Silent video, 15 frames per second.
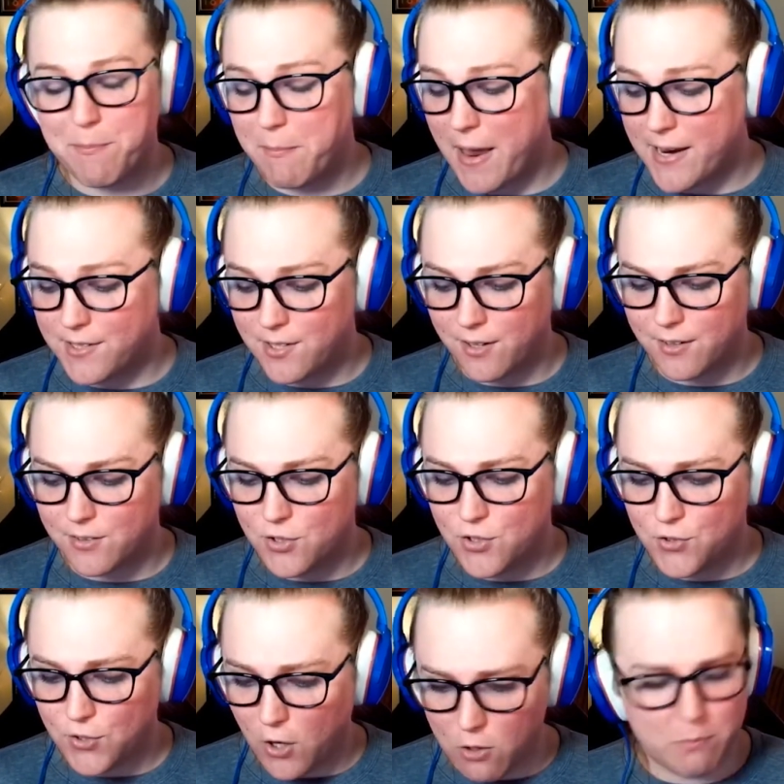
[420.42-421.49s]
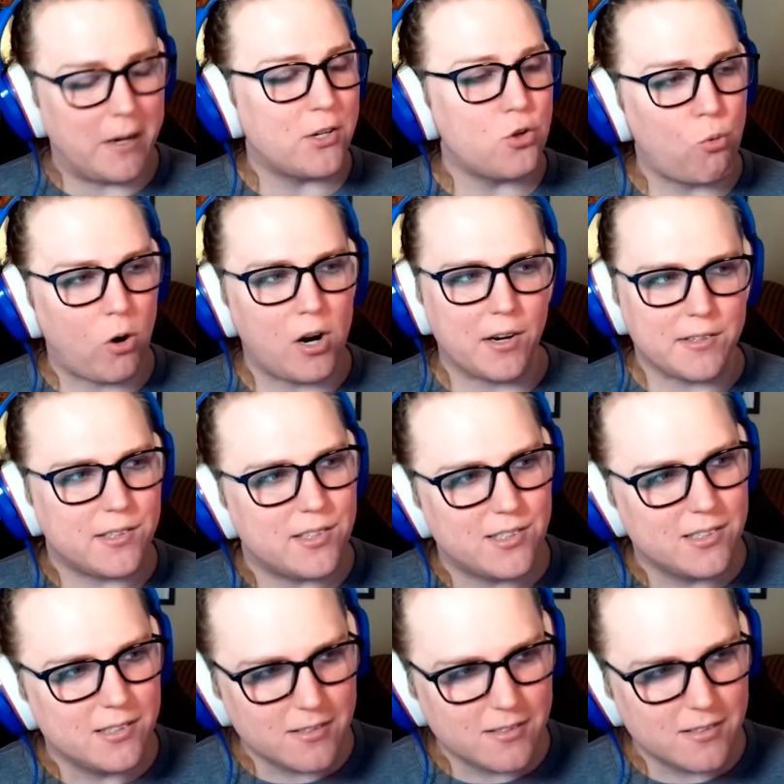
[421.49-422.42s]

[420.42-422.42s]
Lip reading: makes it so much worse.